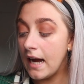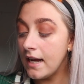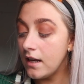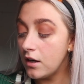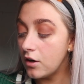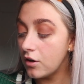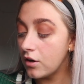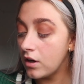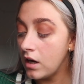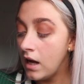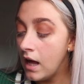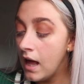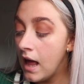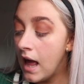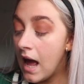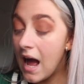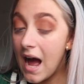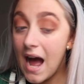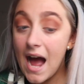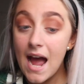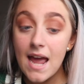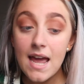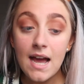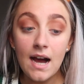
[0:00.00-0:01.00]
Either
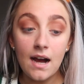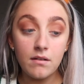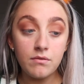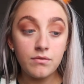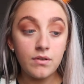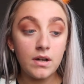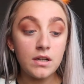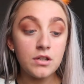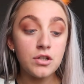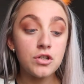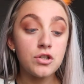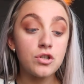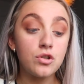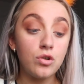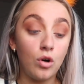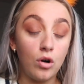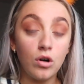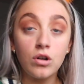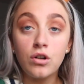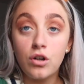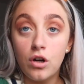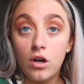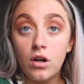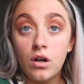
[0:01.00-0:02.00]
I have a
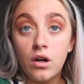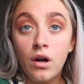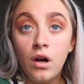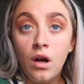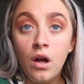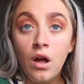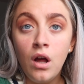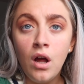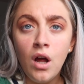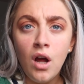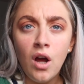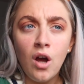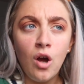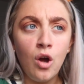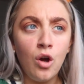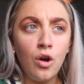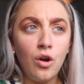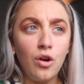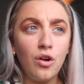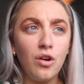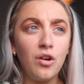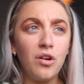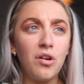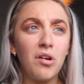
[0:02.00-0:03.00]
stalker
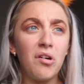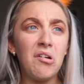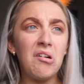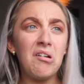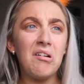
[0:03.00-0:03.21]
who